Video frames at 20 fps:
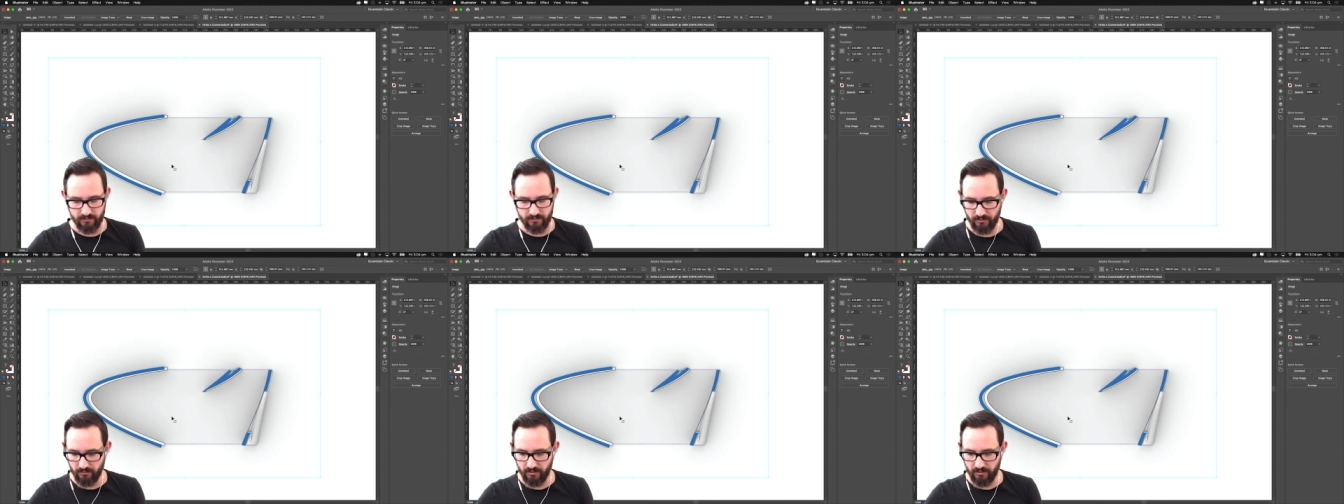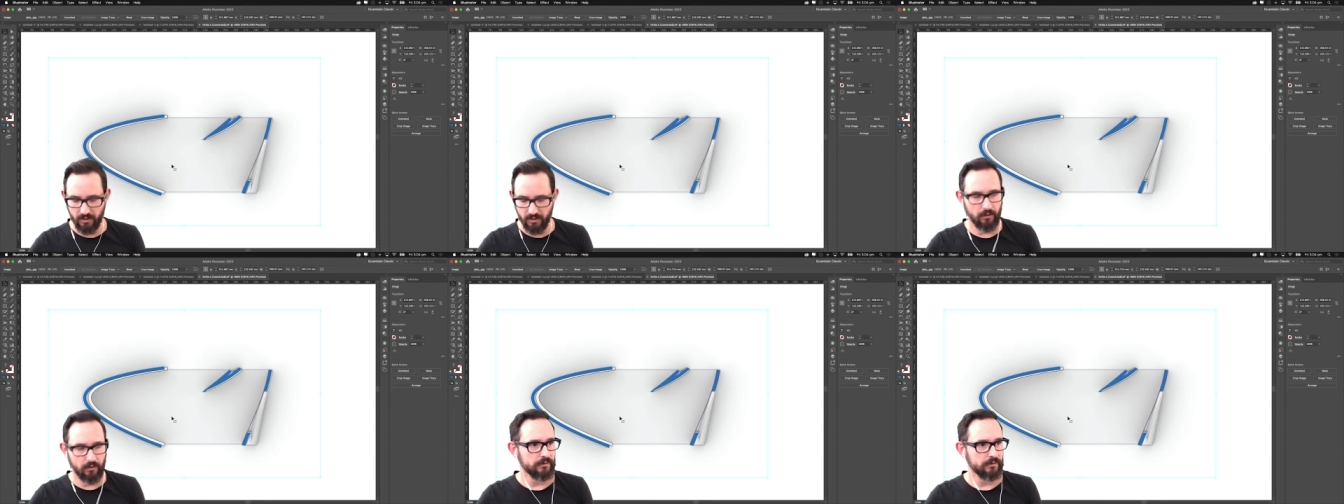So
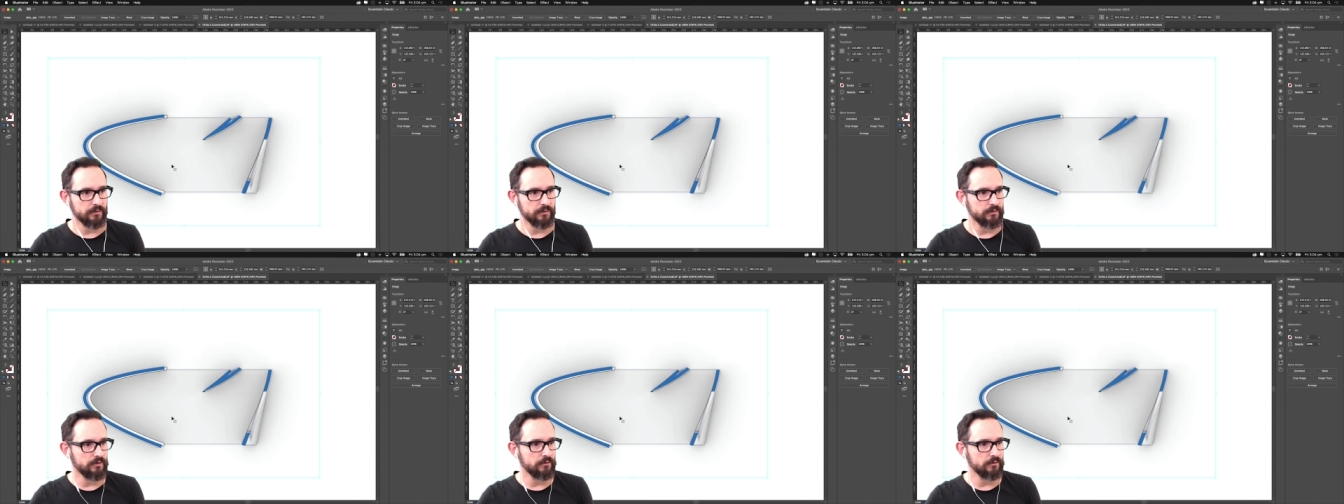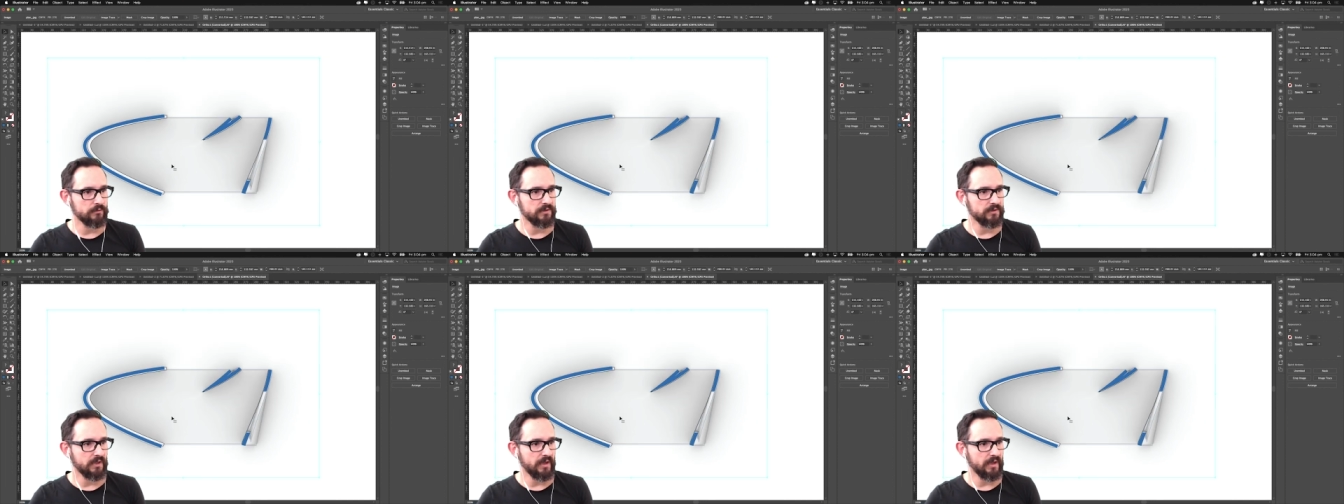you can
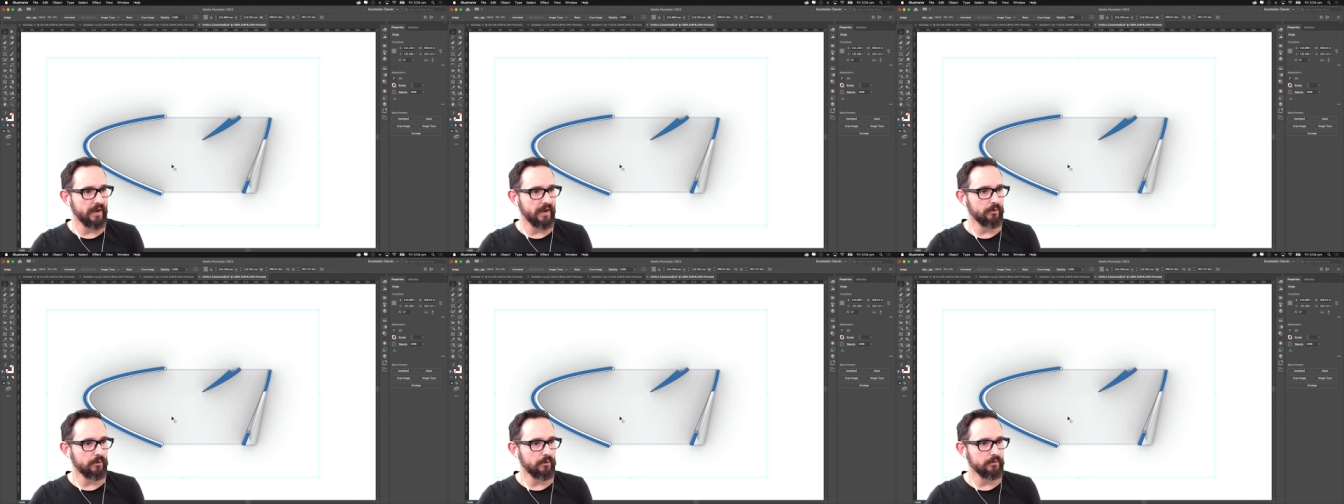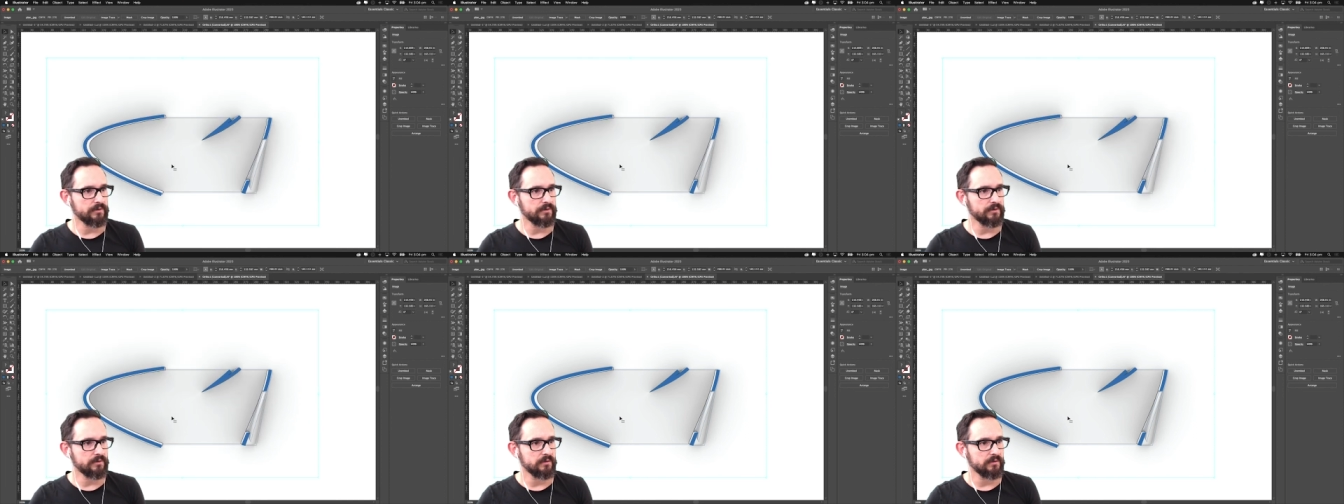always use the
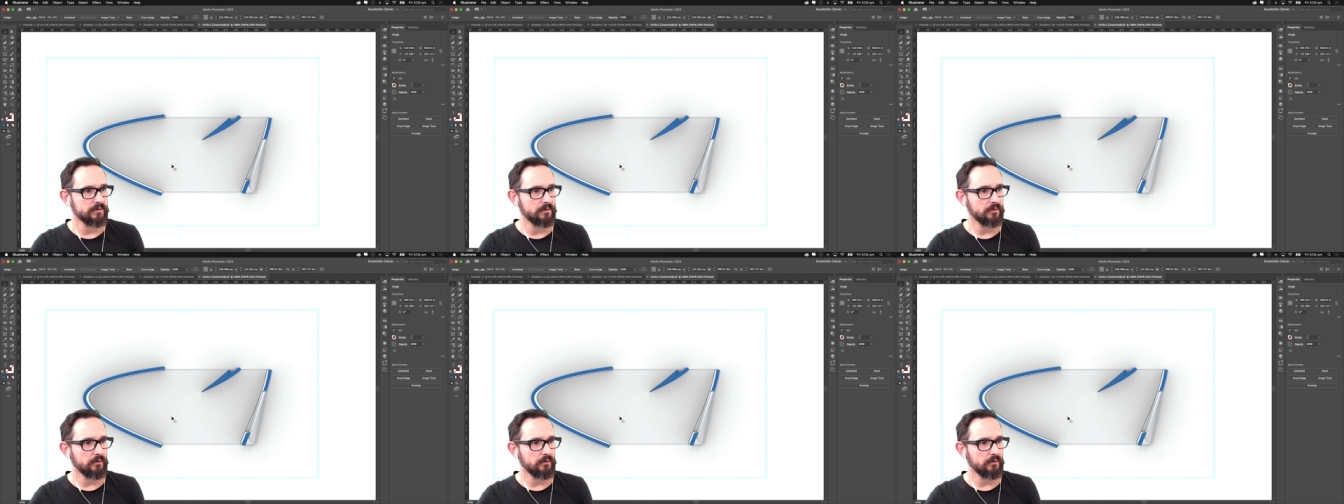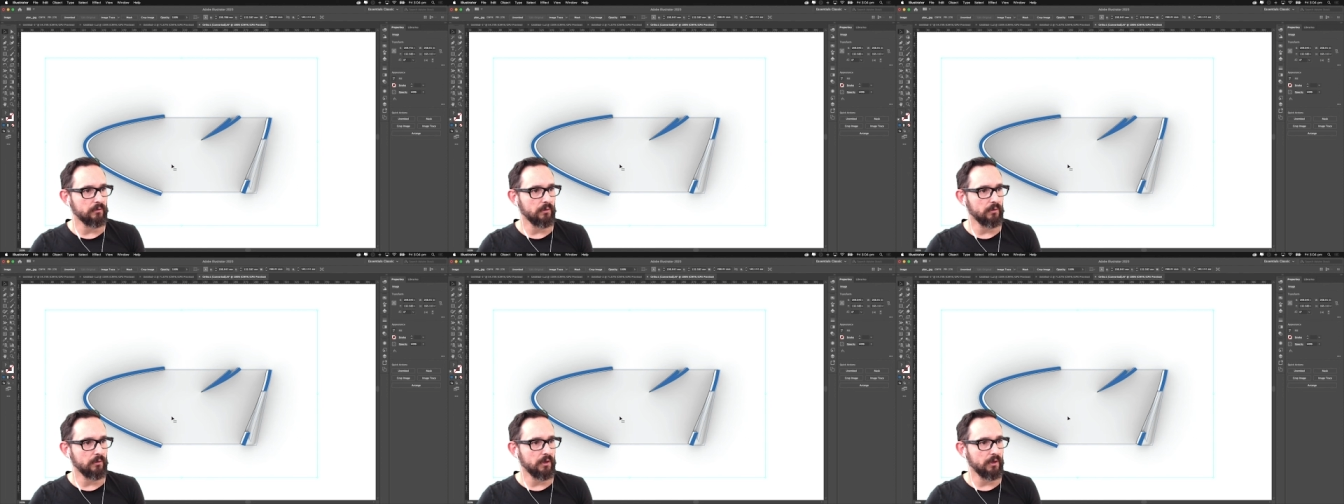arrows
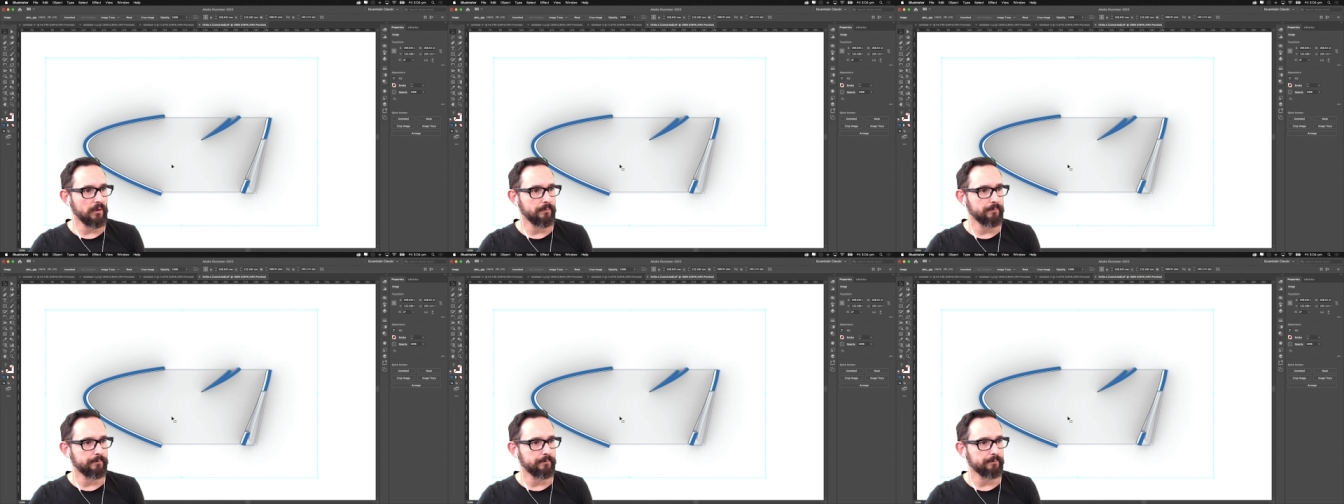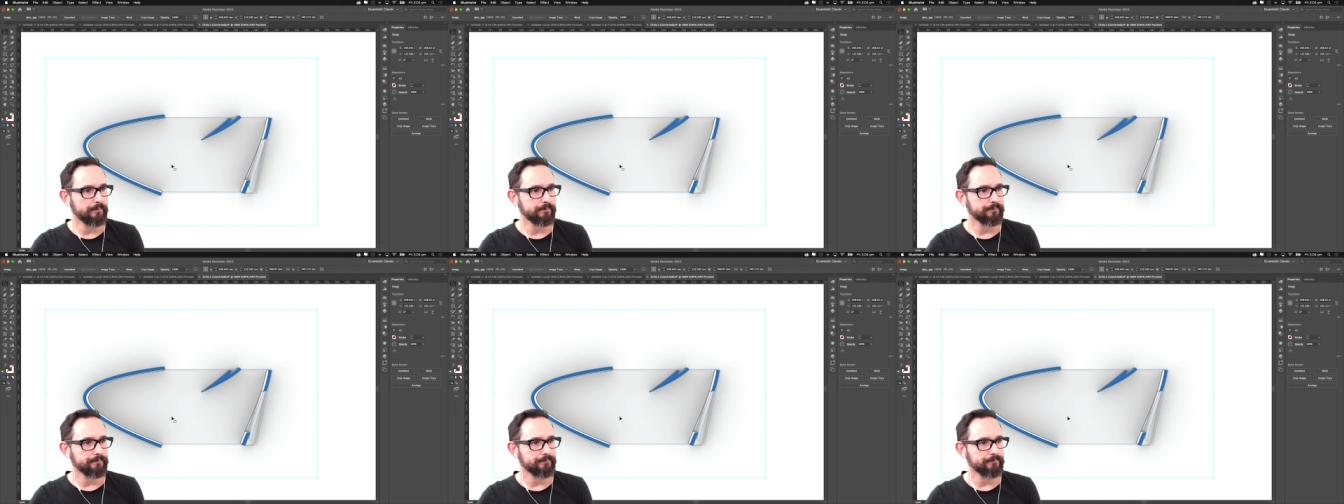to